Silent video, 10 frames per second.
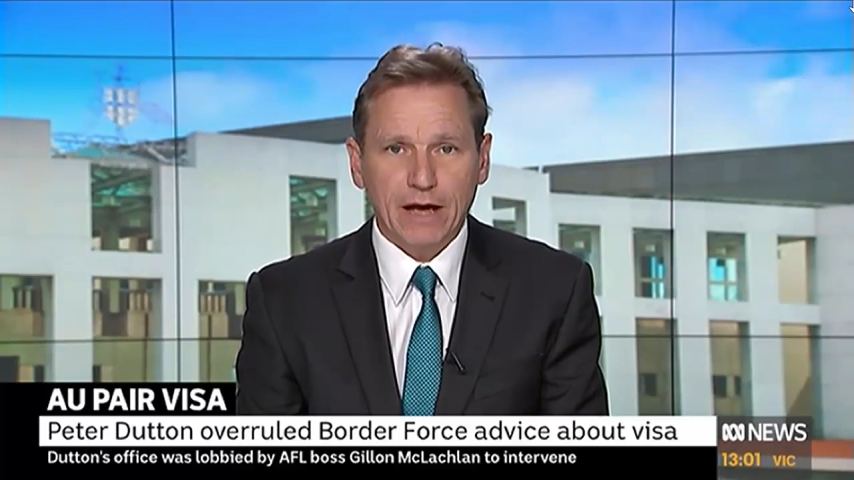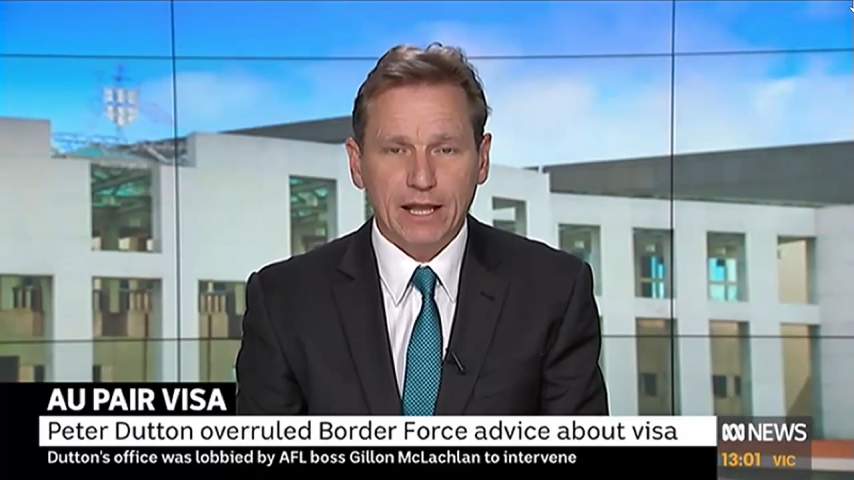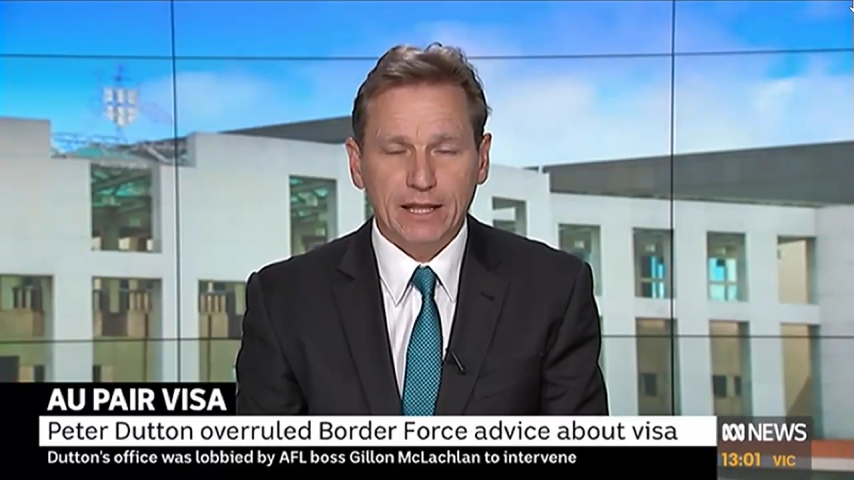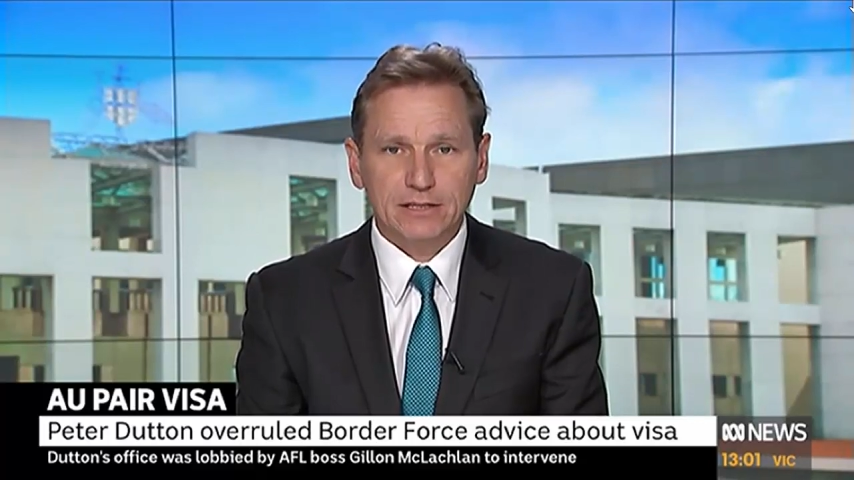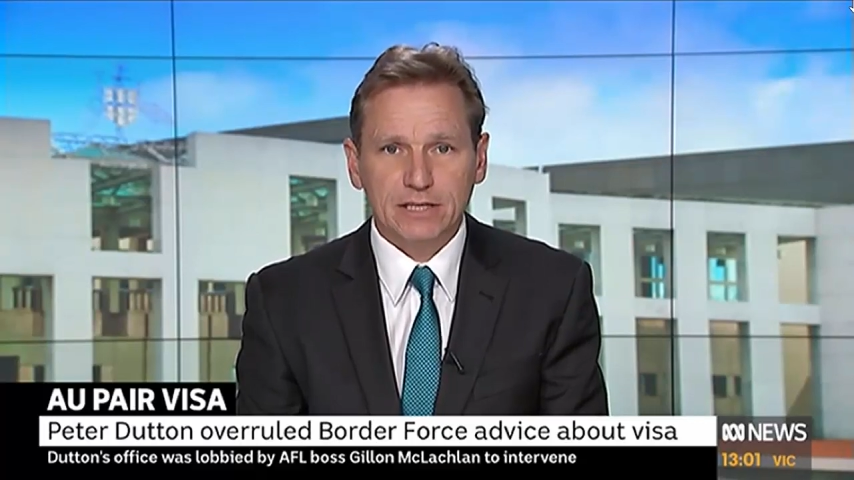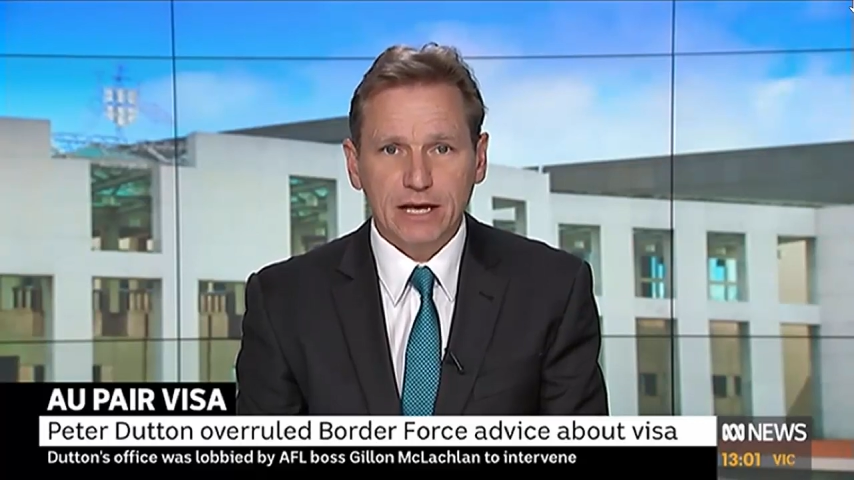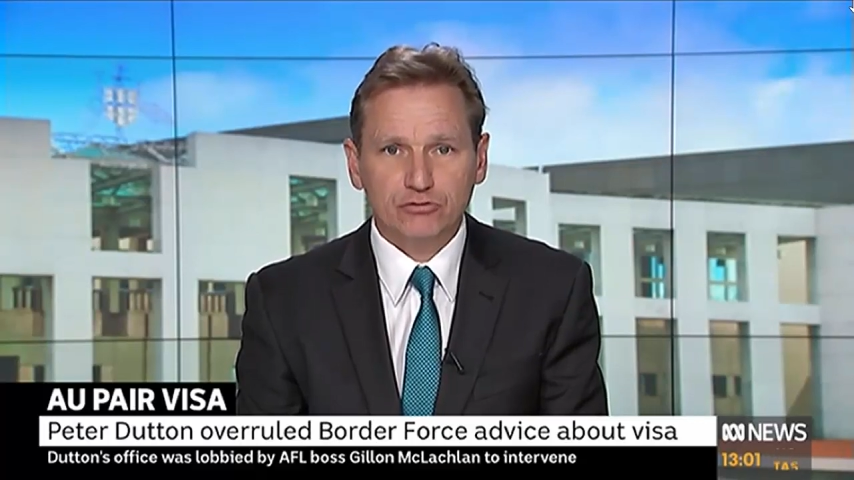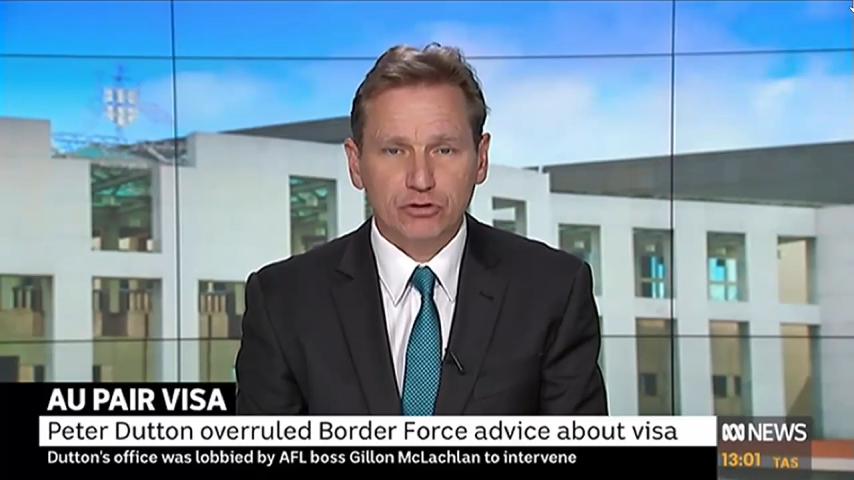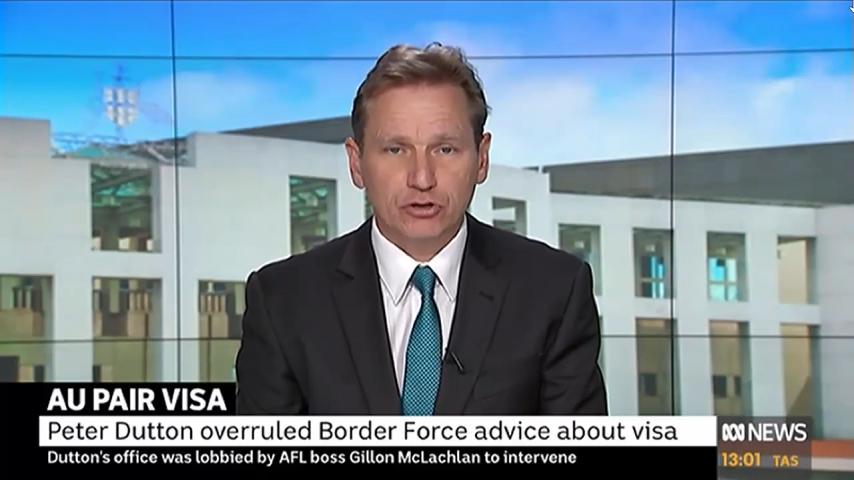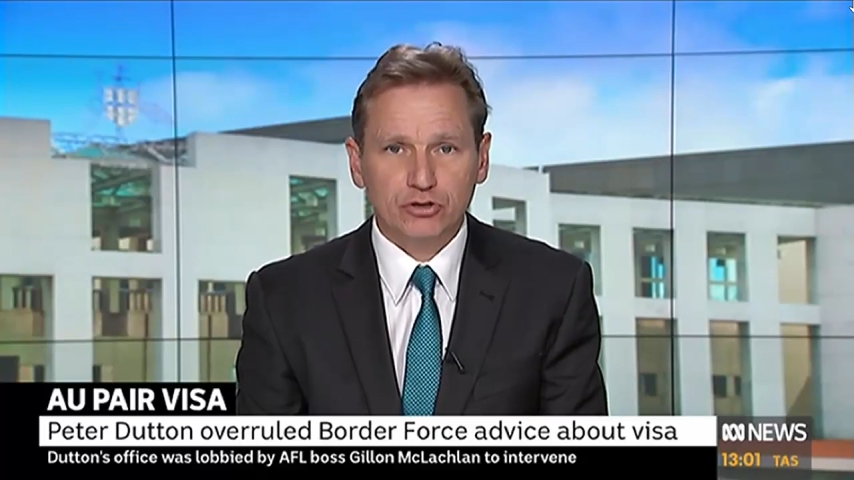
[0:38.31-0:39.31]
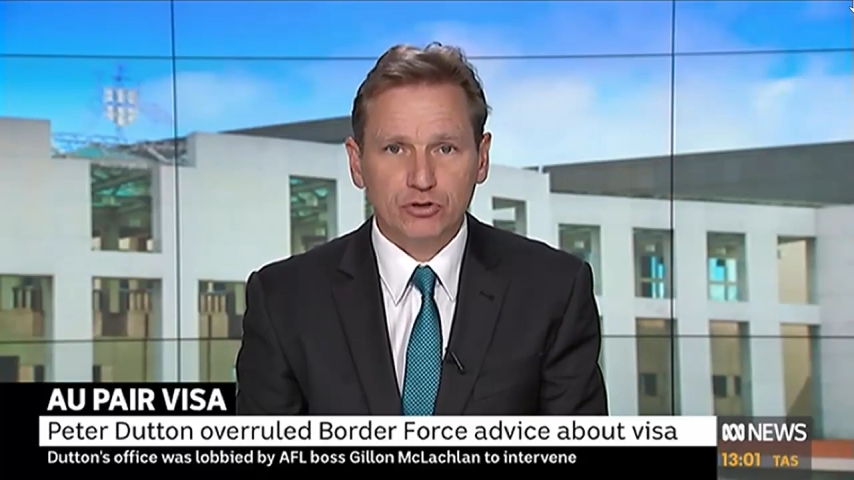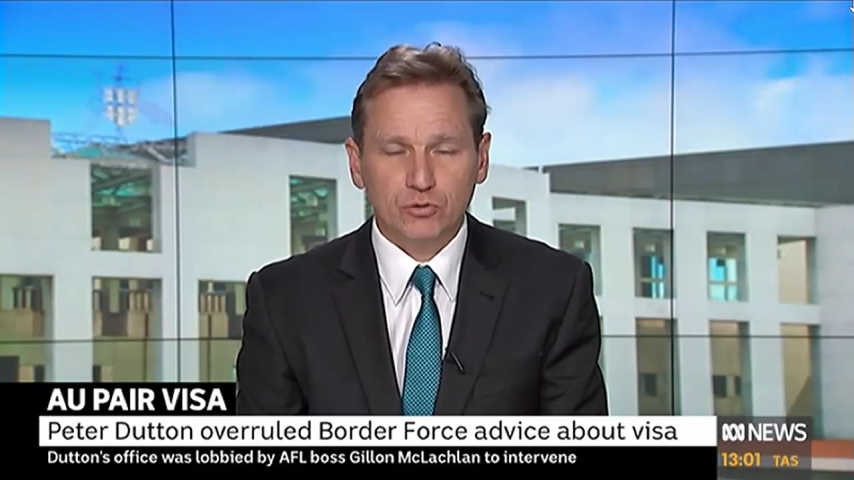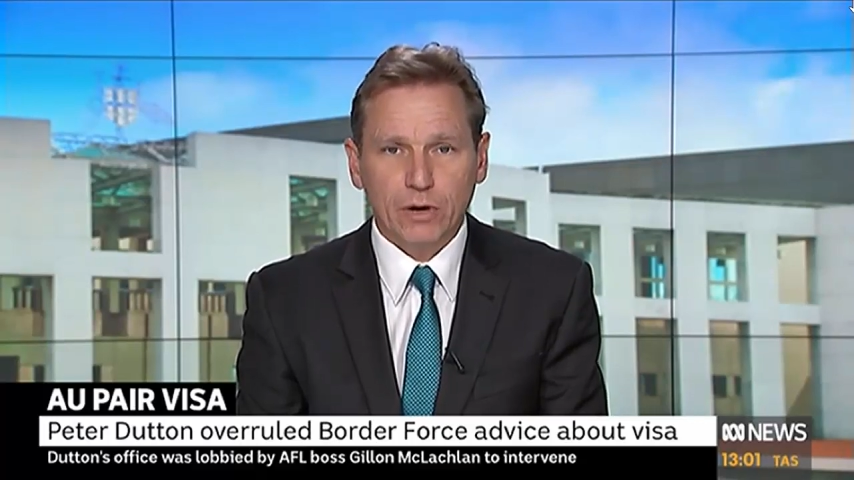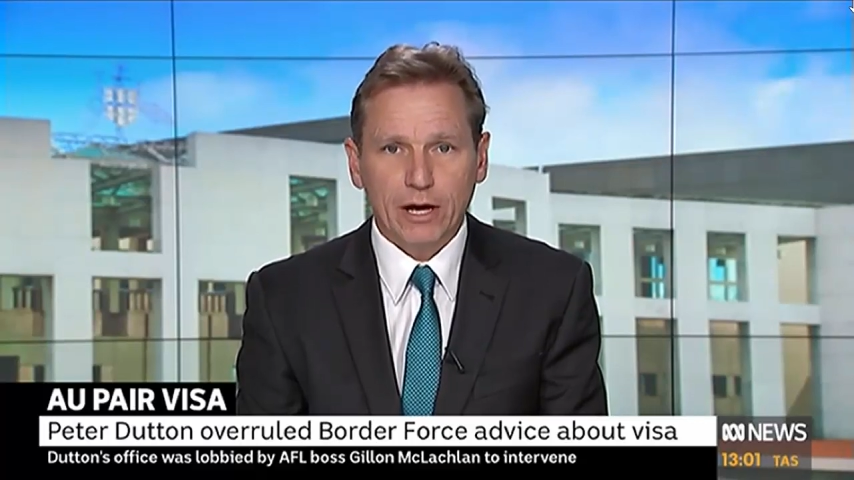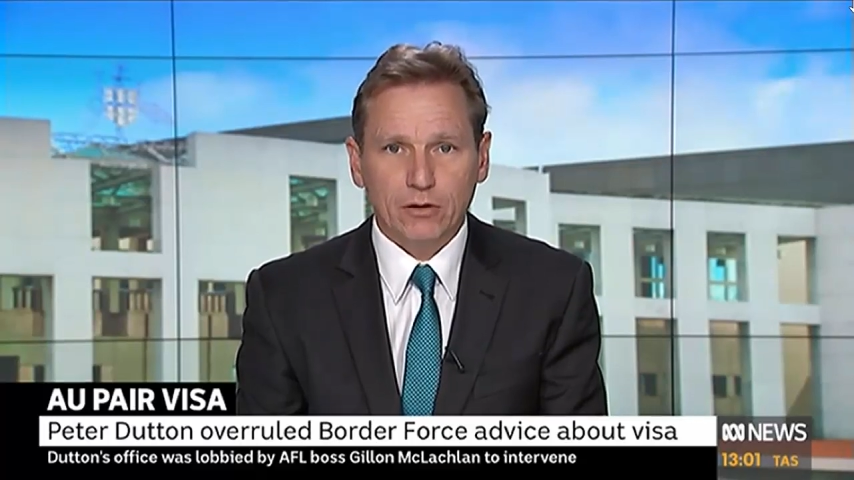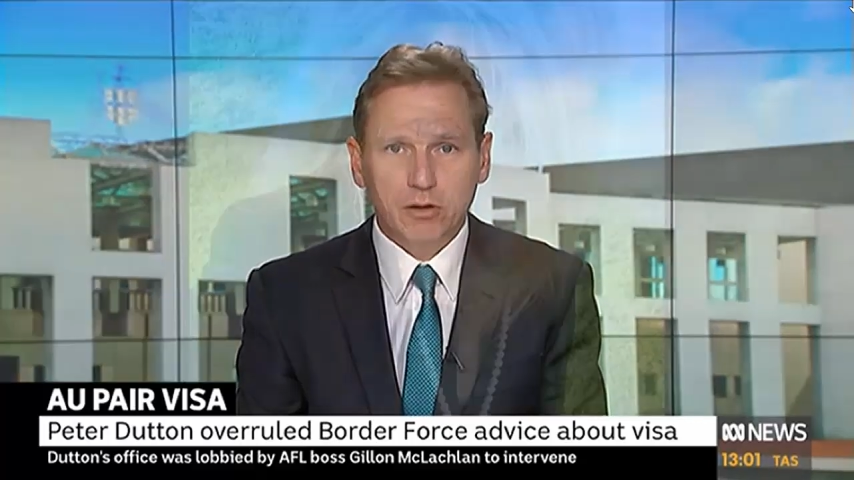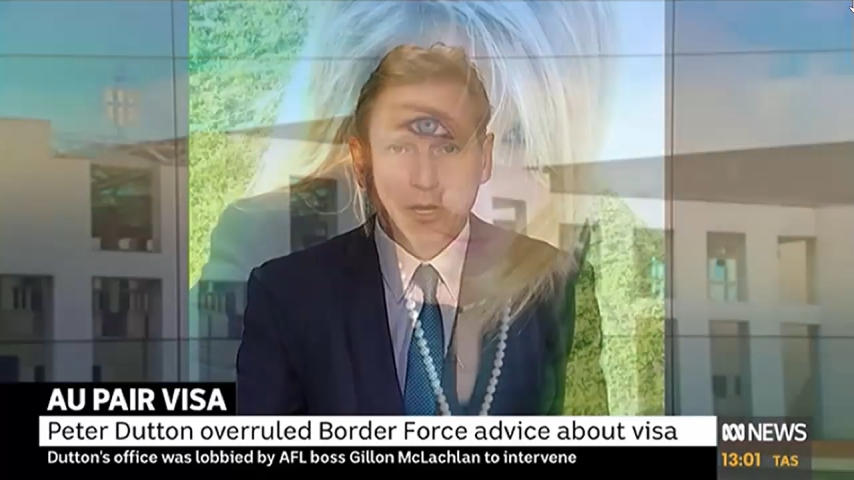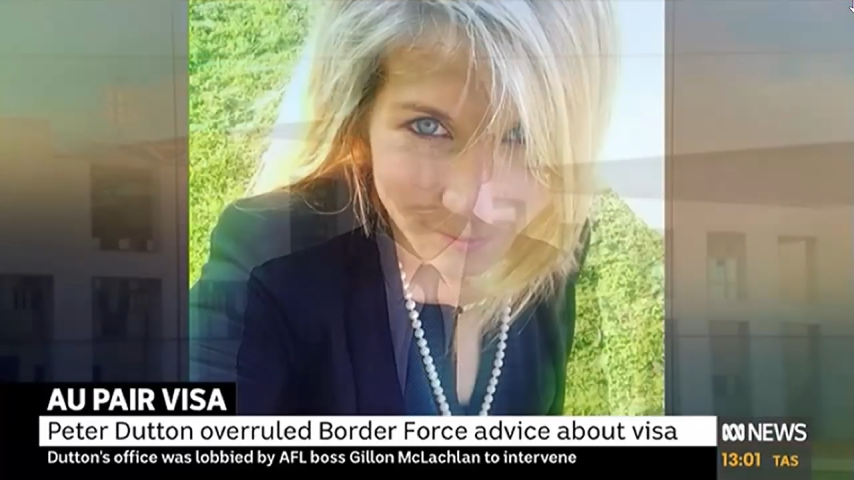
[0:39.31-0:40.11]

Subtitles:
Alexandra Duell,